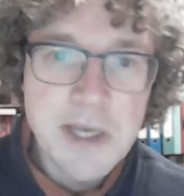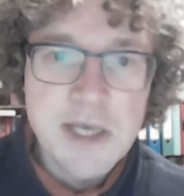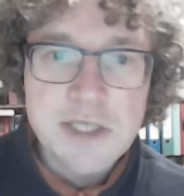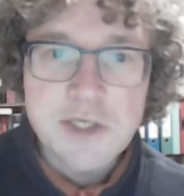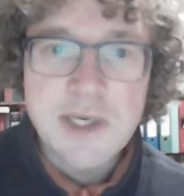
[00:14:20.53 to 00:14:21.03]

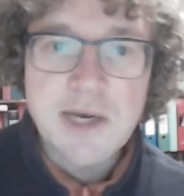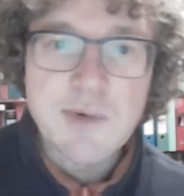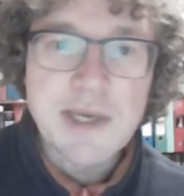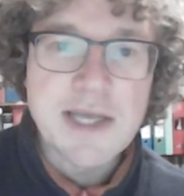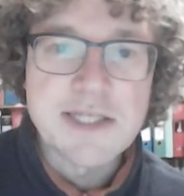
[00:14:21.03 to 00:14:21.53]
So here
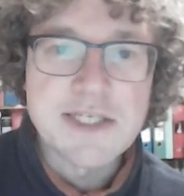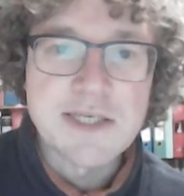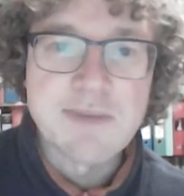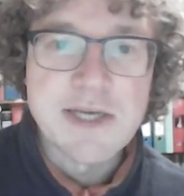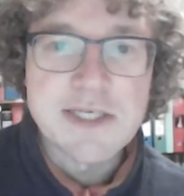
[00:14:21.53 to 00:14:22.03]
we can
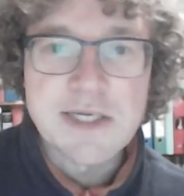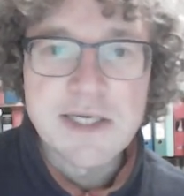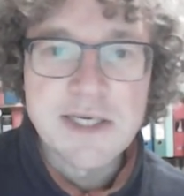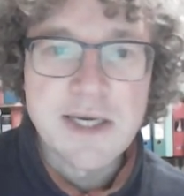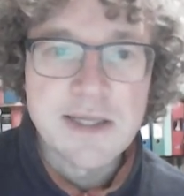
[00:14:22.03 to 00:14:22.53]
see
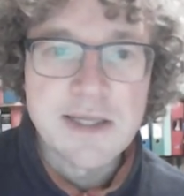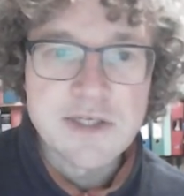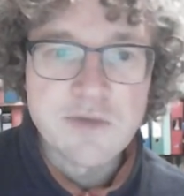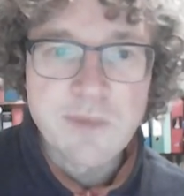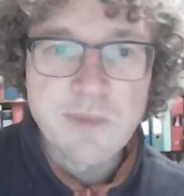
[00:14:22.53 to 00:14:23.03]
basically
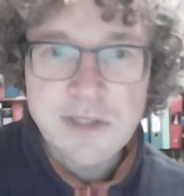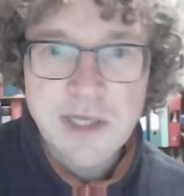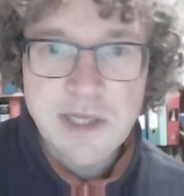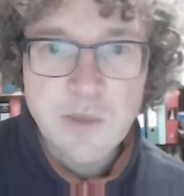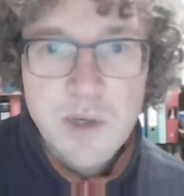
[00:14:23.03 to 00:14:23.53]
these two parts
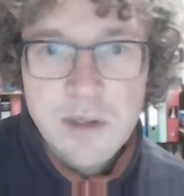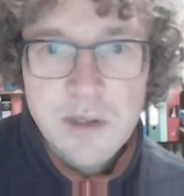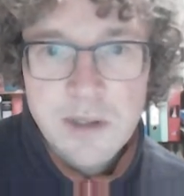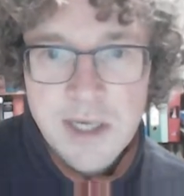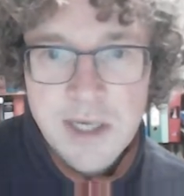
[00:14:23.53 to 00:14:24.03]
at
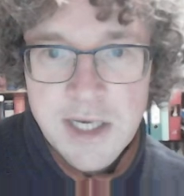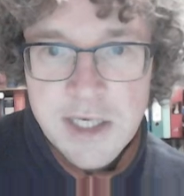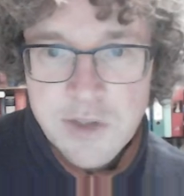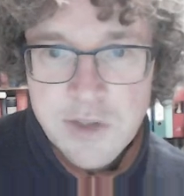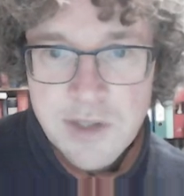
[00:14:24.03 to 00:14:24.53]
work.
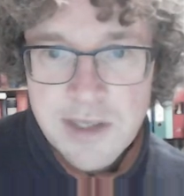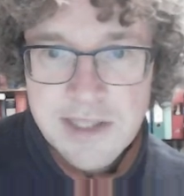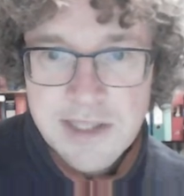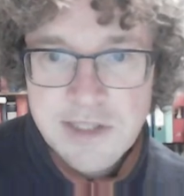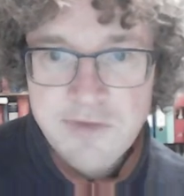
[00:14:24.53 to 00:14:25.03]
So
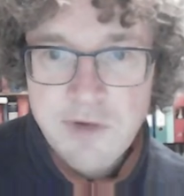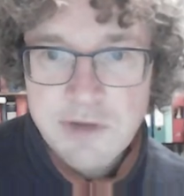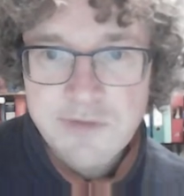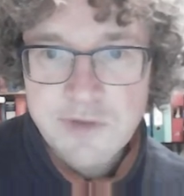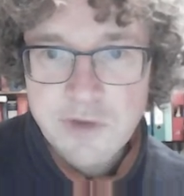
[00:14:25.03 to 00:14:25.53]
let's focus
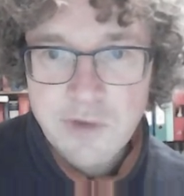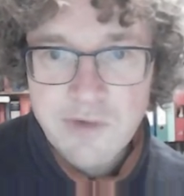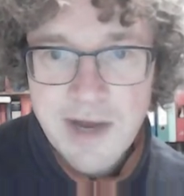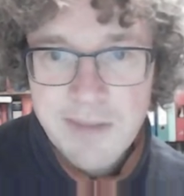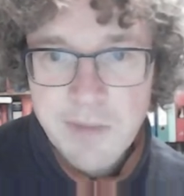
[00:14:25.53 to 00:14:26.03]
first on the
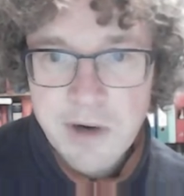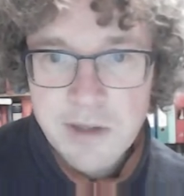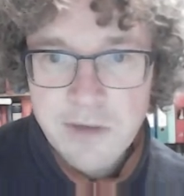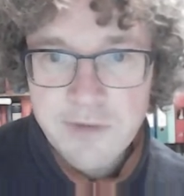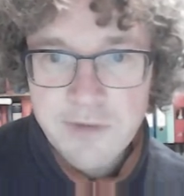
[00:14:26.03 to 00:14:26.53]
red part
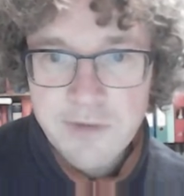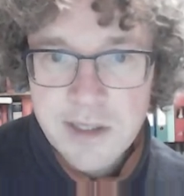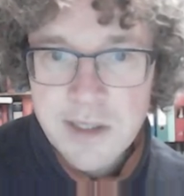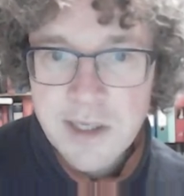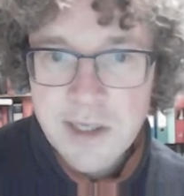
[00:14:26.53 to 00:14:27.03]
over
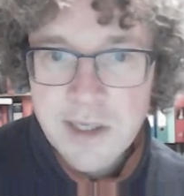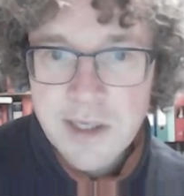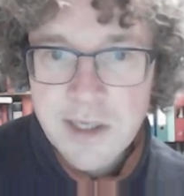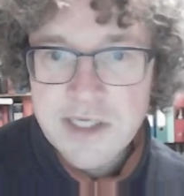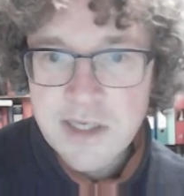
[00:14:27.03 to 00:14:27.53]
here.
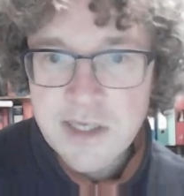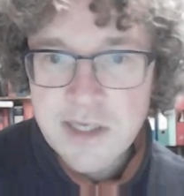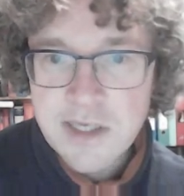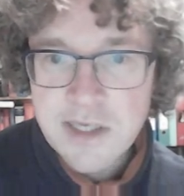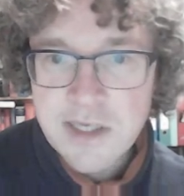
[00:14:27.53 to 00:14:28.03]
We see a
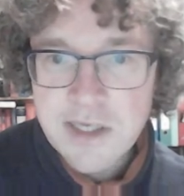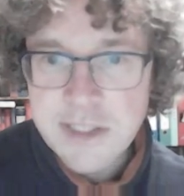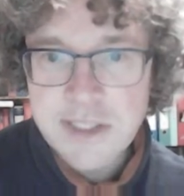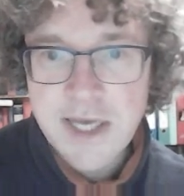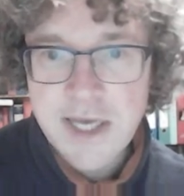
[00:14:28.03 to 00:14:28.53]

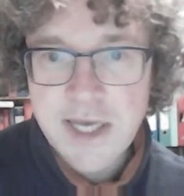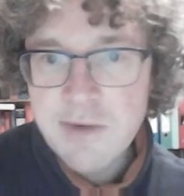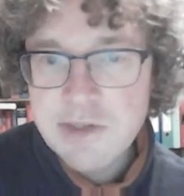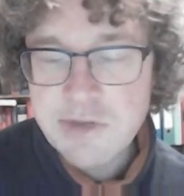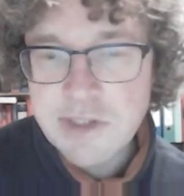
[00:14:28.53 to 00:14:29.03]
minus K,
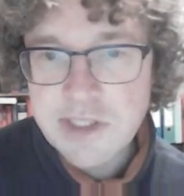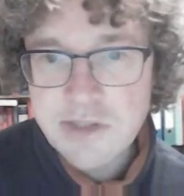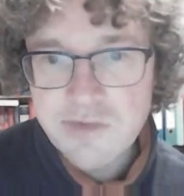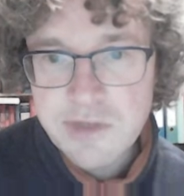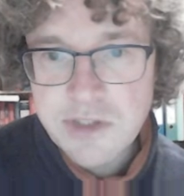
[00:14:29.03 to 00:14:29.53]
which was this
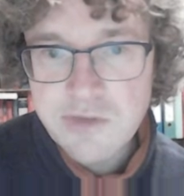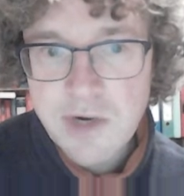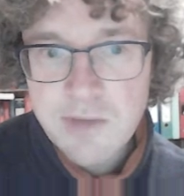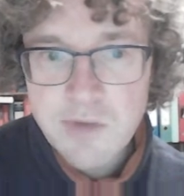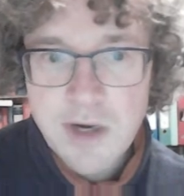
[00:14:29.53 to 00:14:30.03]

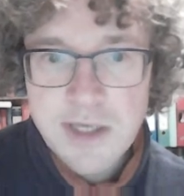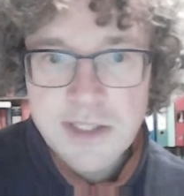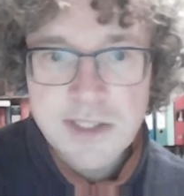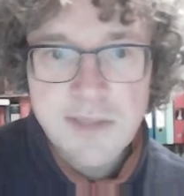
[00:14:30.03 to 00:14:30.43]
strike price,